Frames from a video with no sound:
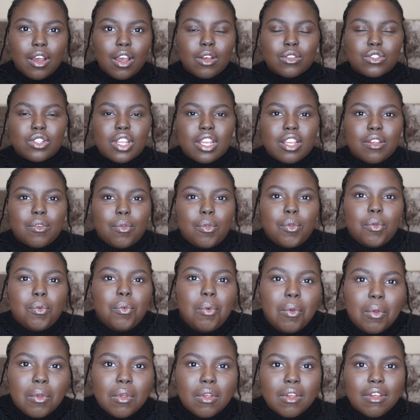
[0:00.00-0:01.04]
I was trying
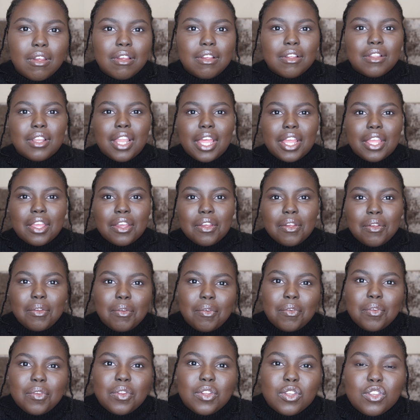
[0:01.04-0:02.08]
to like
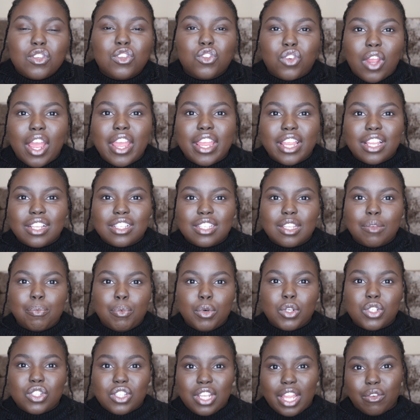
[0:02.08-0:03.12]
trying to
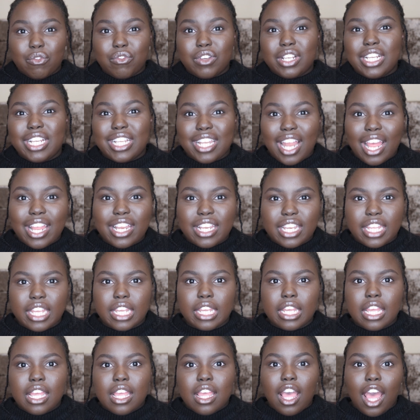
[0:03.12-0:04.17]
push like really
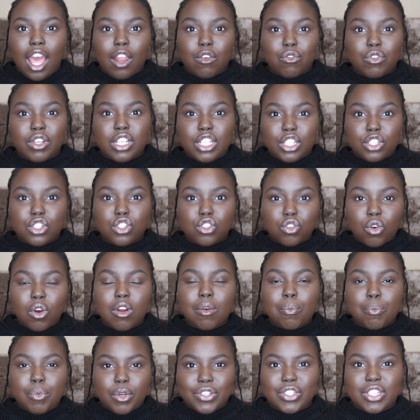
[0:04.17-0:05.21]
lightly and really
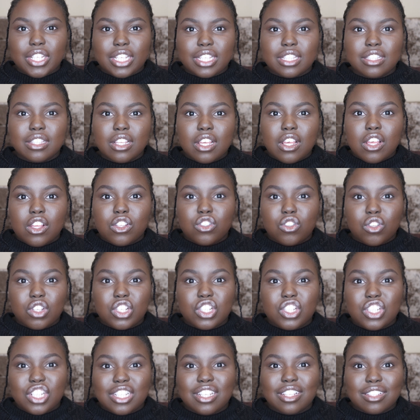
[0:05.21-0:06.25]
short pushes so
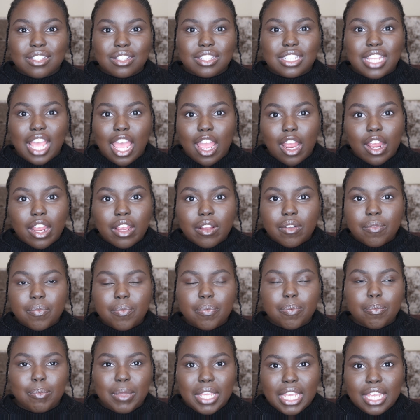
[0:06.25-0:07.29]
that she doesn't tear
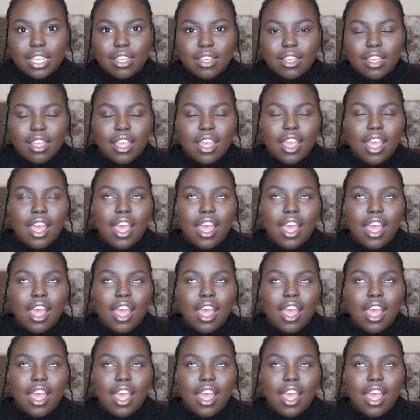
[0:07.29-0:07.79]
me.